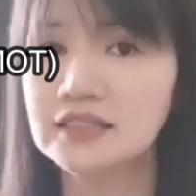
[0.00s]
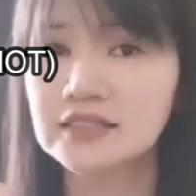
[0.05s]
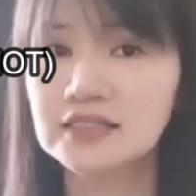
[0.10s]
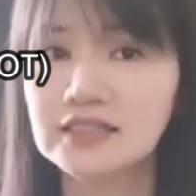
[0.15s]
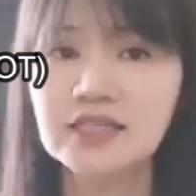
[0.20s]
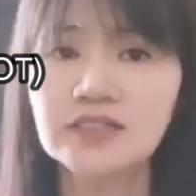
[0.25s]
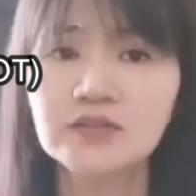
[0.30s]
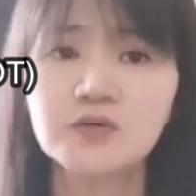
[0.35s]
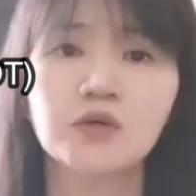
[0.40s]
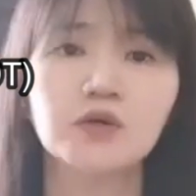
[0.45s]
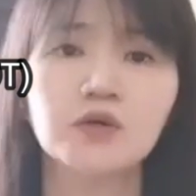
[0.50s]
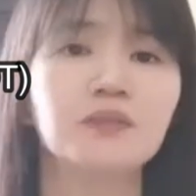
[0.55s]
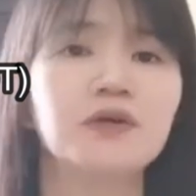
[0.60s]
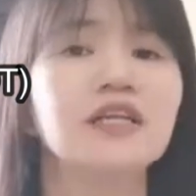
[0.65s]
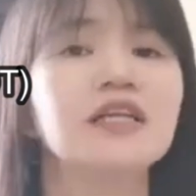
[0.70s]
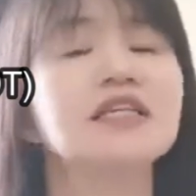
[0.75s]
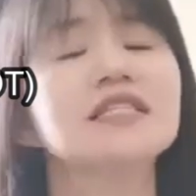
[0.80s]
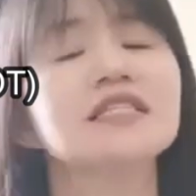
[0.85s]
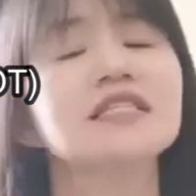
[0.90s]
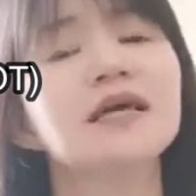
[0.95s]
Third would be
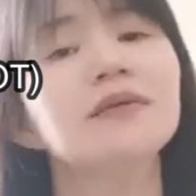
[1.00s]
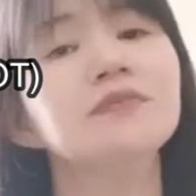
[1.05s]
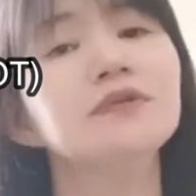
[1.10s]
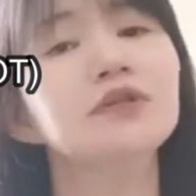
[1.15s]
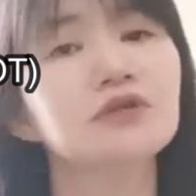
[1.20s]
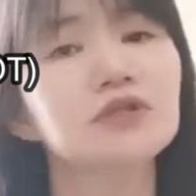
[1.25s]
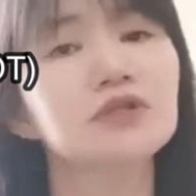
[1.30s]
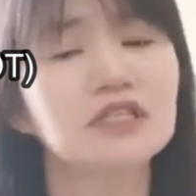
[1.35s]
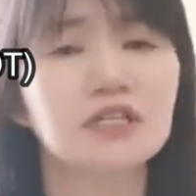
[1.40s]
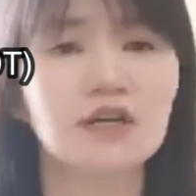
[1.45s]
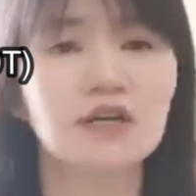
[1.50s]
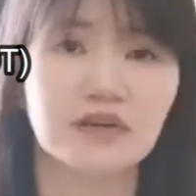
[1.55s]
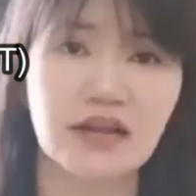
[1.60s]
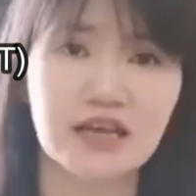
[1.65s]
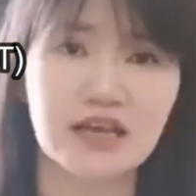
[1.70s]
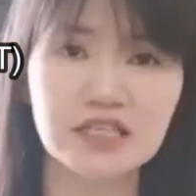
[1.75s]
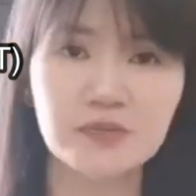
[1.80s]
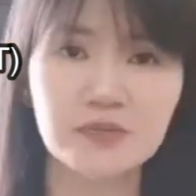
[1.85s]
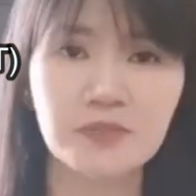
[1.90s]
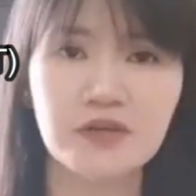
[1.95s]
the stamp duty on
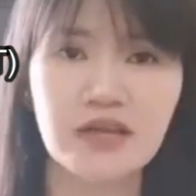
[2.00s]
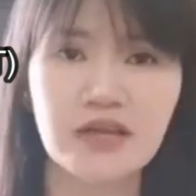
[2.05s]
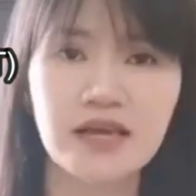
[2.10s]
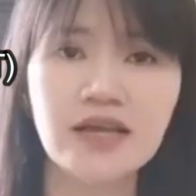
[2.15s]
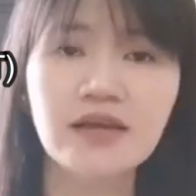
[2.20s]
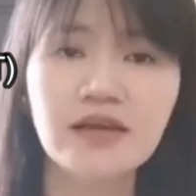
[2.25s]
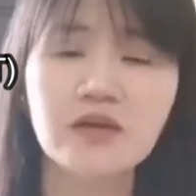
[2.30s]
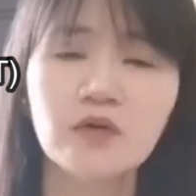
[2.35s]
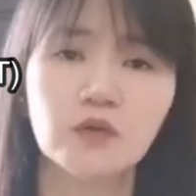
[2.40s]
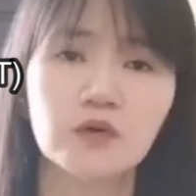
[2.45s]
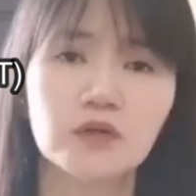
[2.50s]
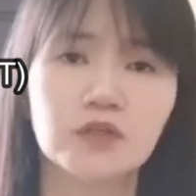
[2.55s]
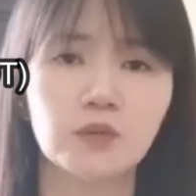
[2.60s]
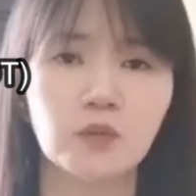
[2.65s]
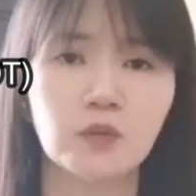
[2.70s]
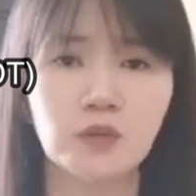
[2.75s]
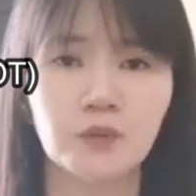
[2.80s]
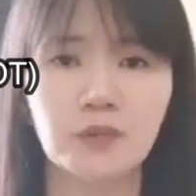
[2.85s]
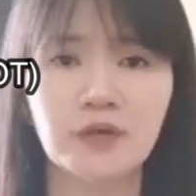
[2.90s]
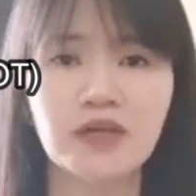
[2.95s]
S P A,
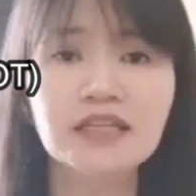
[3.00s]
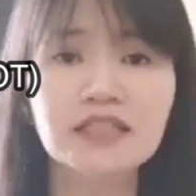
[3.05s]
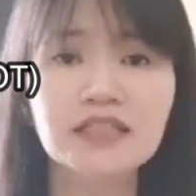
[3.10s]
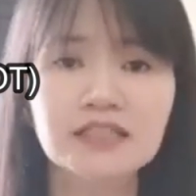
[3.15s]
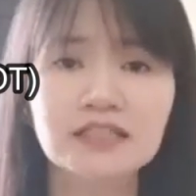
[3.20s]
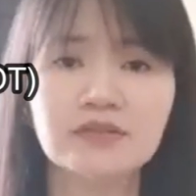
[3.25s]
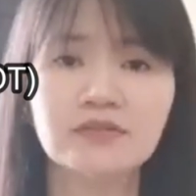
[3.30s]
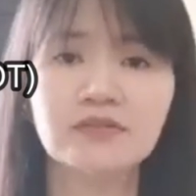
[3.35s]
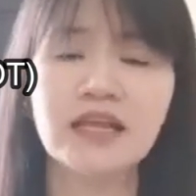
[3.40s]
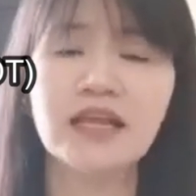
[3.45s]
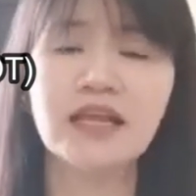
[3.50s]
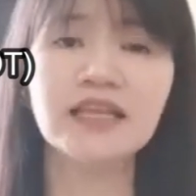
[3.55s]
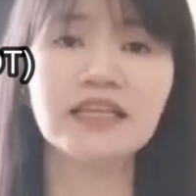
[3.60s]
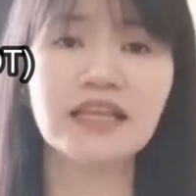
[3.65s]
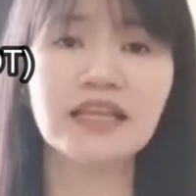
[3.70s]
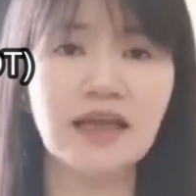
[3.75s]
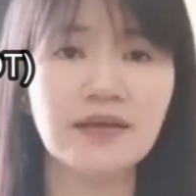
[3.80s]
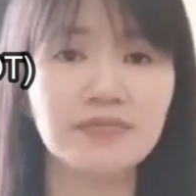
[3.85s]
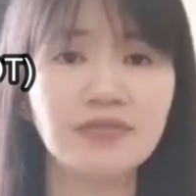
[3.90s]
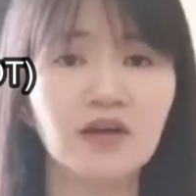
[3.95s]
which would be ringgit
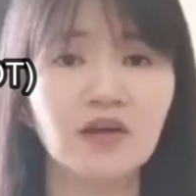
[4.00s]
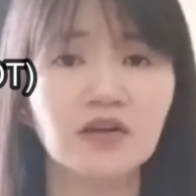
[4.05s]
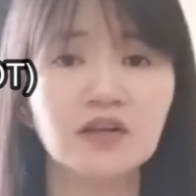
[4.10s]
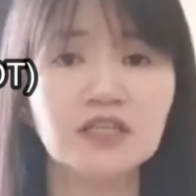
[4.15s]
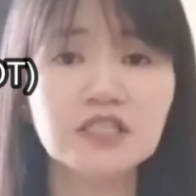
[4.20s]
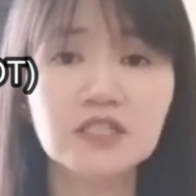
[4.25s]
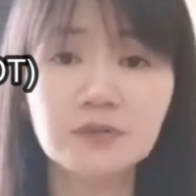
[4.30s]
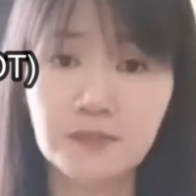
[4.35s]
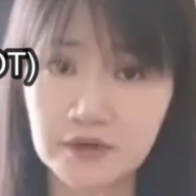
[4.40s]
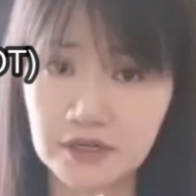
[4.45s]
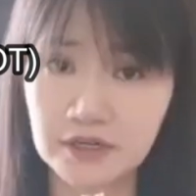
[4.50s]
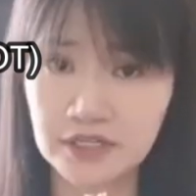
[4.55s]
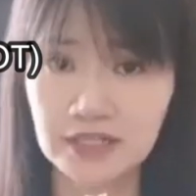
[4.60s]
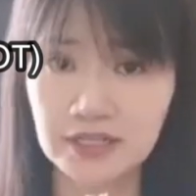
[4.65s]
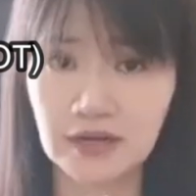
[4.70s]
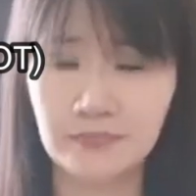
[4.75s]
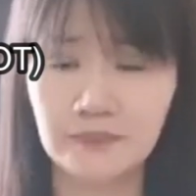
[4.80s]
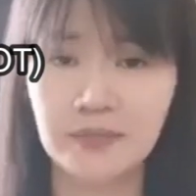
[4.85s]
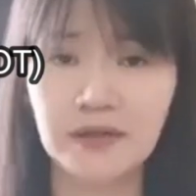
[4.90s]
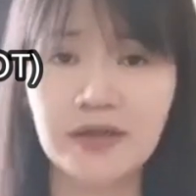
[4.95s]
ten dollars per
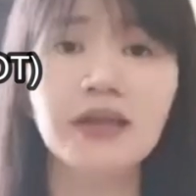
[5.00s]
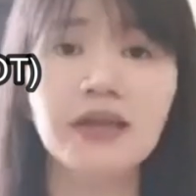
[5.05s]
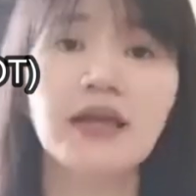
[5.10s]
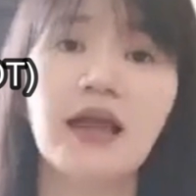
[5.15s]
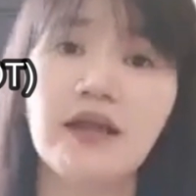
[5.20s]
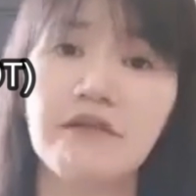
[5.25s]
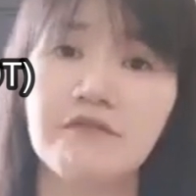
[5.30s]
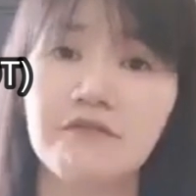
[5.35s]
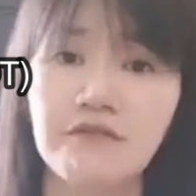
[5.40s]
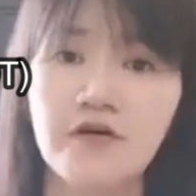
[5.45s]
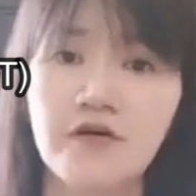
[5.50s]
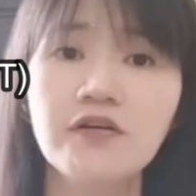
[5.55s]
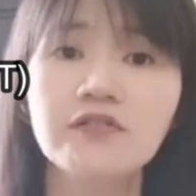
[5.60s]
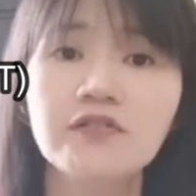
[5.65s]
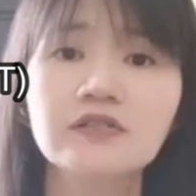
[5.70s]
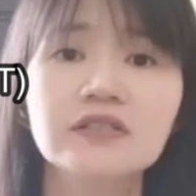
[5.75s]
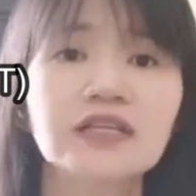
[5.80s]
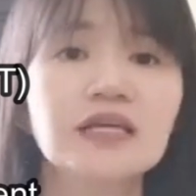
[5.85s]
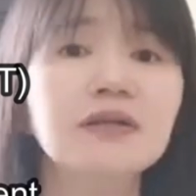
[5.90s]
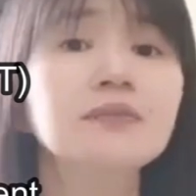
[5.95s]
stamping. And
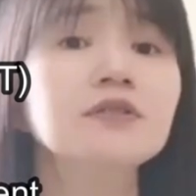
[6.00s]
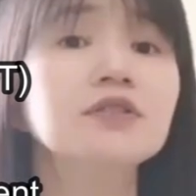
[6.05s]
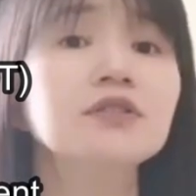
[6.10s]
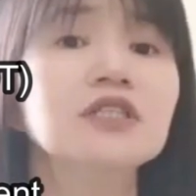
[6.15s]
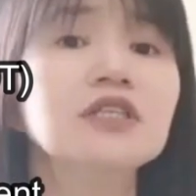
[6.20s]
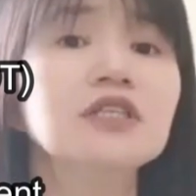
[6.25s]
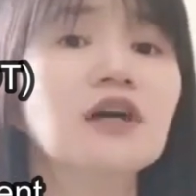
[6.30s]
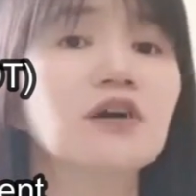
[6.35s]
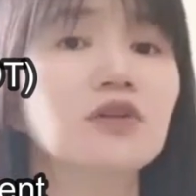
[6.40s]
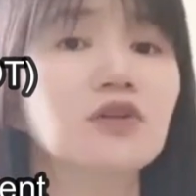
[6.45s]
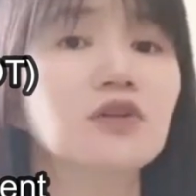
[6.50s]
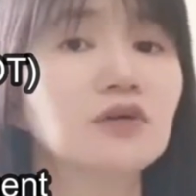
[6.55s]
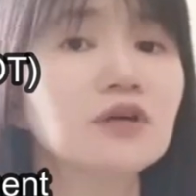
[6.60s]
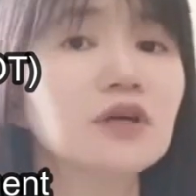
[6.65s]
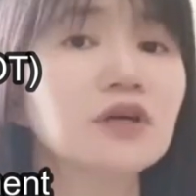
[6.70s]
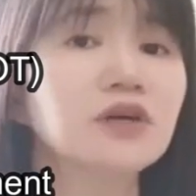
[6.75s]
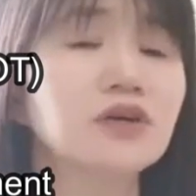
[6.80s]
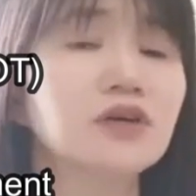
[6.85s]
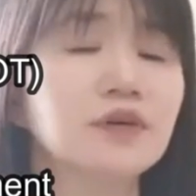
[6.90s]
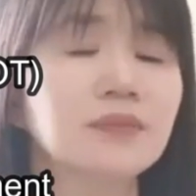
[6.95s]
fourth, stamp duty on
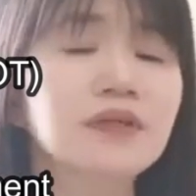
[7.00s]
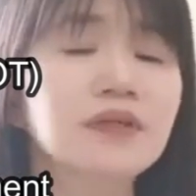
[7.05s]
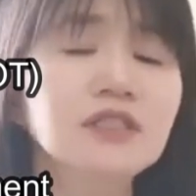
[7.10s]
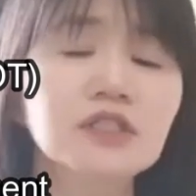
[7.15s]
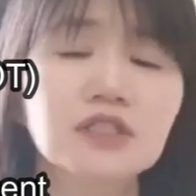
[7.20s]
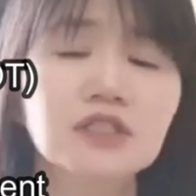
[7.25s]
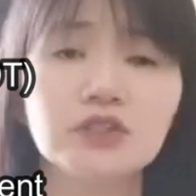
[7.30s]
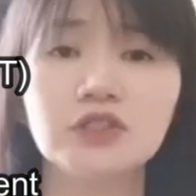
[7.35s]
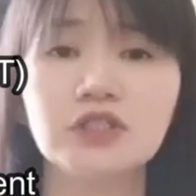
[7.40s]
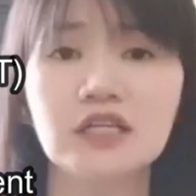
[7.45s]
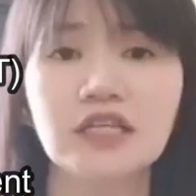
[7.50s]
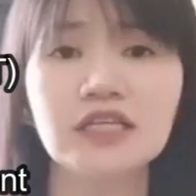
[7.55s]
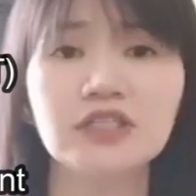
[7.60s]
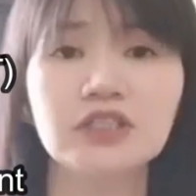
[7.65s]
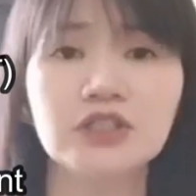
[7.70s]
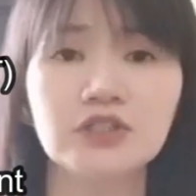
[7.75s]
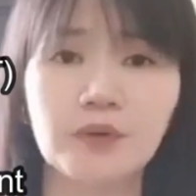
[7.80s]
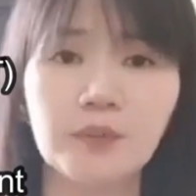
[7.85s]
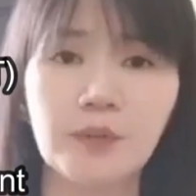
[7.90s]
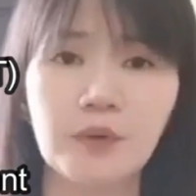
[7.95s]
loan agreement, usually
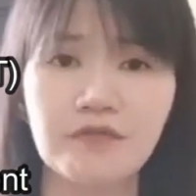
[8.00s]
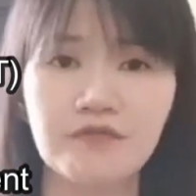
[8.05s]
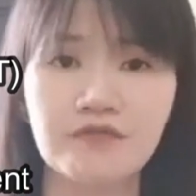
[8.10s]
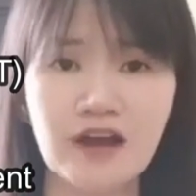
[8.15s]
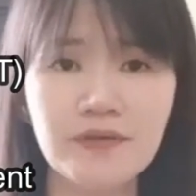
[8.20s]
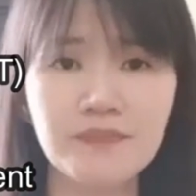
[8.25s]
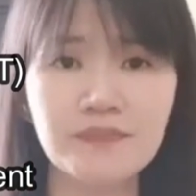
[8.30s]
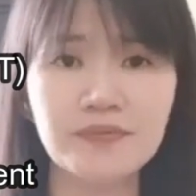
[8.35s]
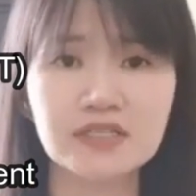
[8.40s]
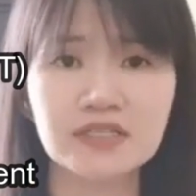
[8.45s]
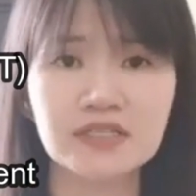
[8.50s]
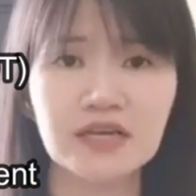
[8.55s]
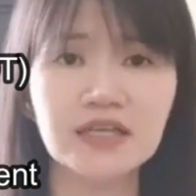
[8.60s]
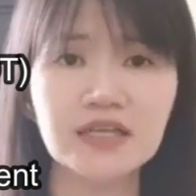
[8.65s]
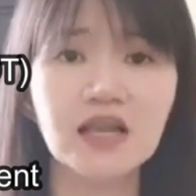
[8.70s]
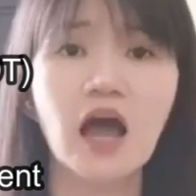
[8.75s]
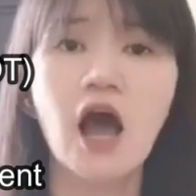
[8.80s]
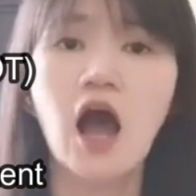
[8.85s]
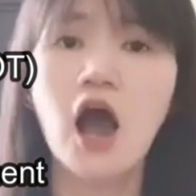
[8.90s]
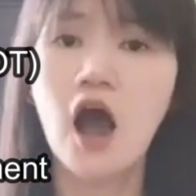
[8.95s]
zero point five
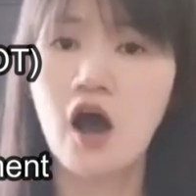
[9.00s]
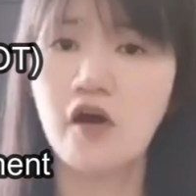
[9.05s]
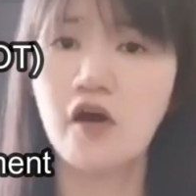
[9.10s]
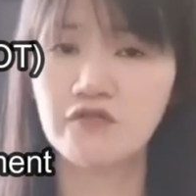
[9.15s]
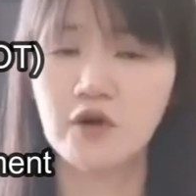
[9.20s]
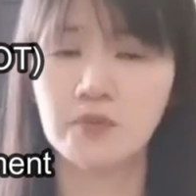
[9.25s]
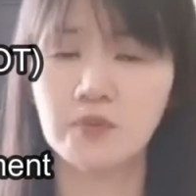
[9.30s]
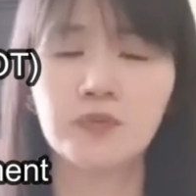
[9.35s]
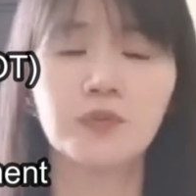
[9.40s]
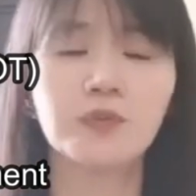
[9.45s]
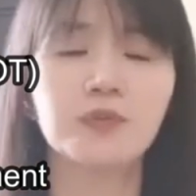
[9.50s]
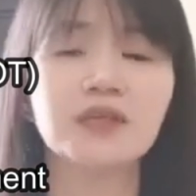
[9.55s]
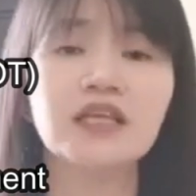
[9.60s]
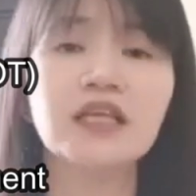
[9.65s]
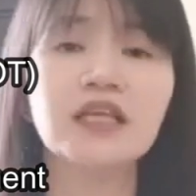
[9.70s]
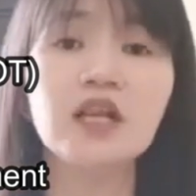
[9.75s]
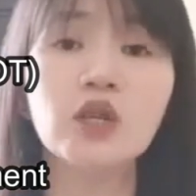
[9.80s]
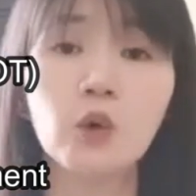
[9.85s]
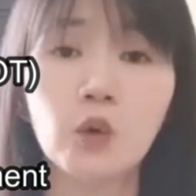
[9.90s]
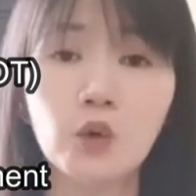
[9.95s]
percent of your
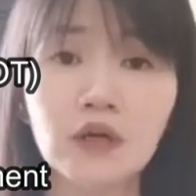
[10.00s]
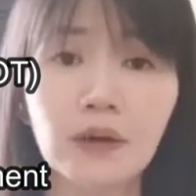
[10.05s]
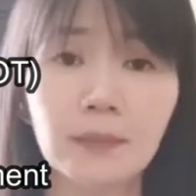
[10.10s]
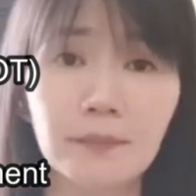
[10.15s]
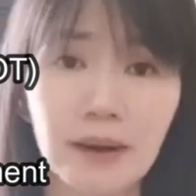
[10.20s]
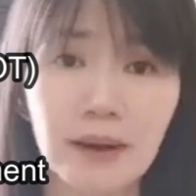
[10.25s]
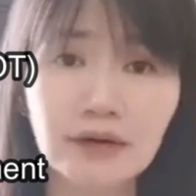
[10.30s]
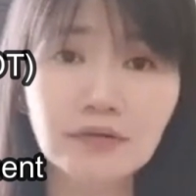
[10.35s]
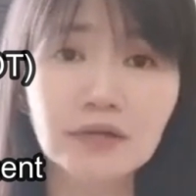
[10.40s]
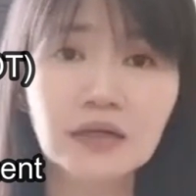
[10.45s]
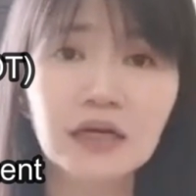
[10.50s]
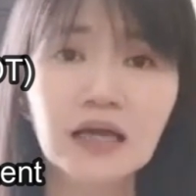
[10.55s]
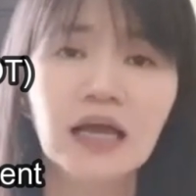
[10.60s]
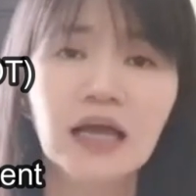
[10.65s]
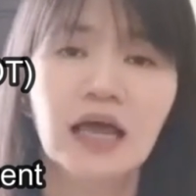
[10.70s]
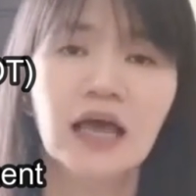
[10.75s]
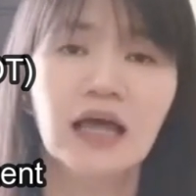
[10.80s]
property loan amount.